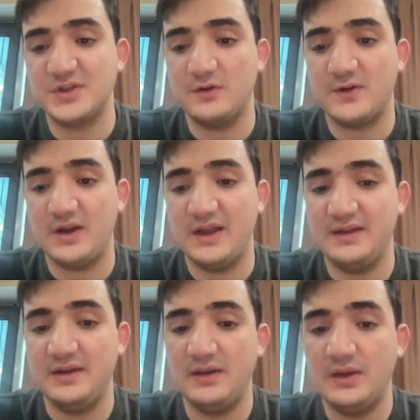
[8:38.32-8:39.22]

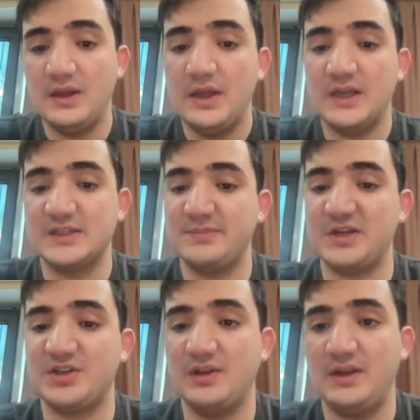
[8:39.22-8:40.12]
overhead,
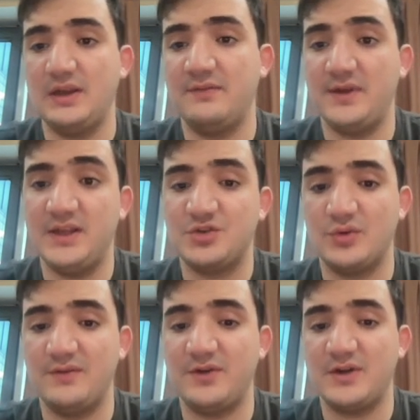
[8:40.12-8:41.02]
especially if each
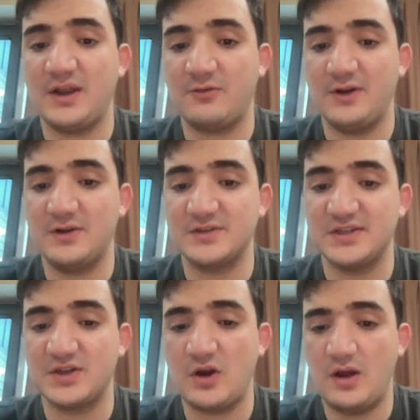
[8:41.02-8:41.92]
one of your decorators
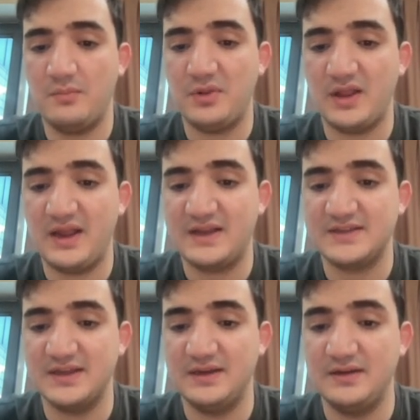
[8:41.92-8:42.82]
is
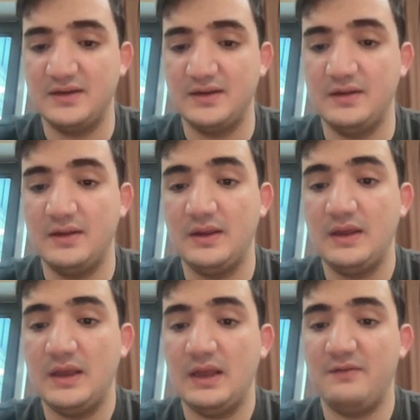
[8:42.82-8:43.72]
complex and
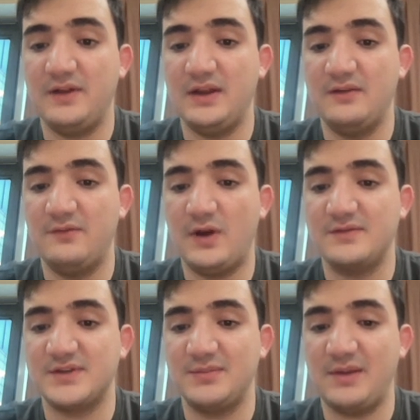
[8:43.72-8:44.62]
if it
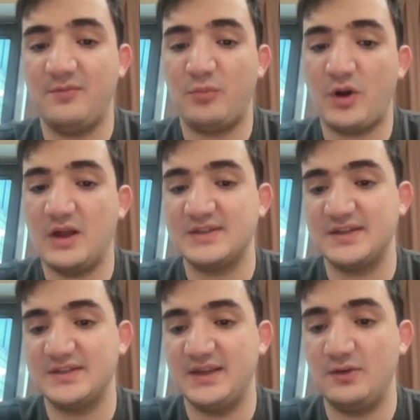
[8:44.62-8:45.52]
involves some type of
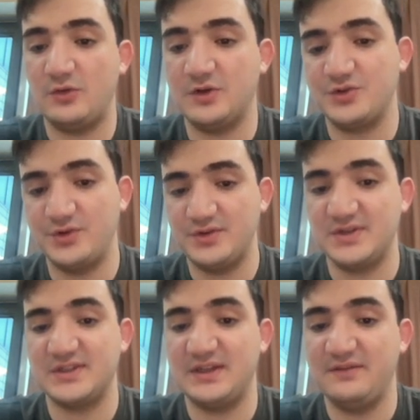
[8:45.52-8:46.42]
processing or
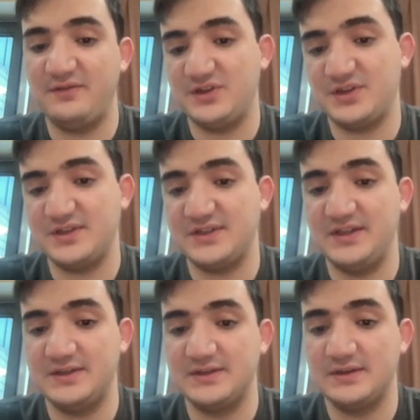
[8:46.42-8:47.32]
introduces
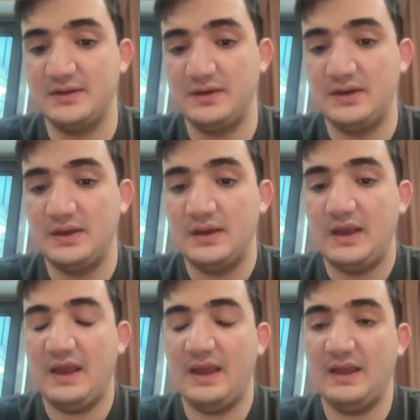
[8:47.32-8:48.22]
inefficiencies.
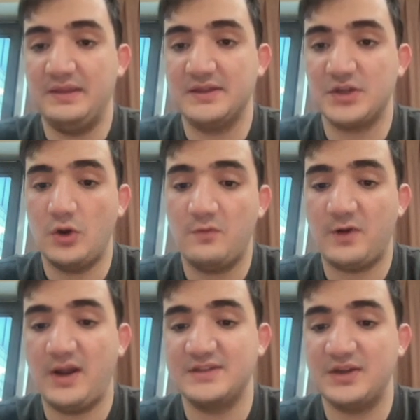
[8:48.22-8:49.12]
And this
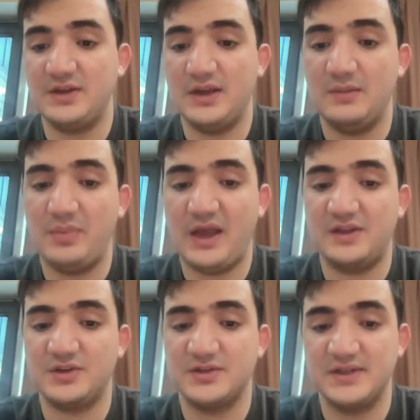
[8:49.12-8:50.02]
overhead is going to
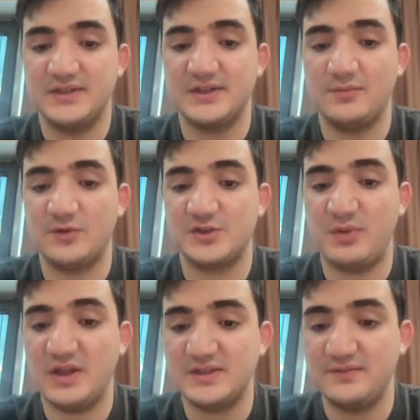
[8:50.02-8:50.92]
impact your system
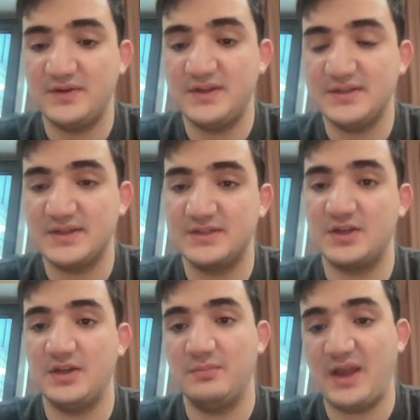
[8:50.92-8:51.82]
responsiveness, it's
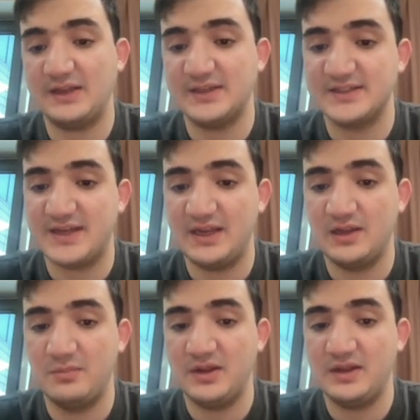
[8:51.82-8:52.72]
going to impact its
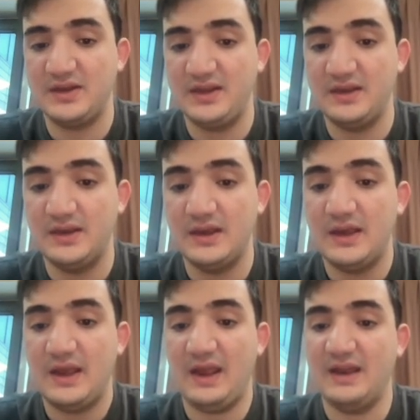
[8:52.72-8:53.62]
scalability,
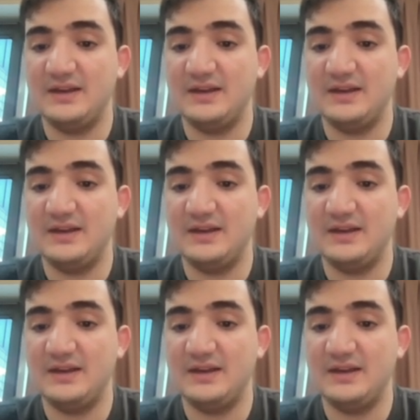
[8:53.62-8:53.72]
and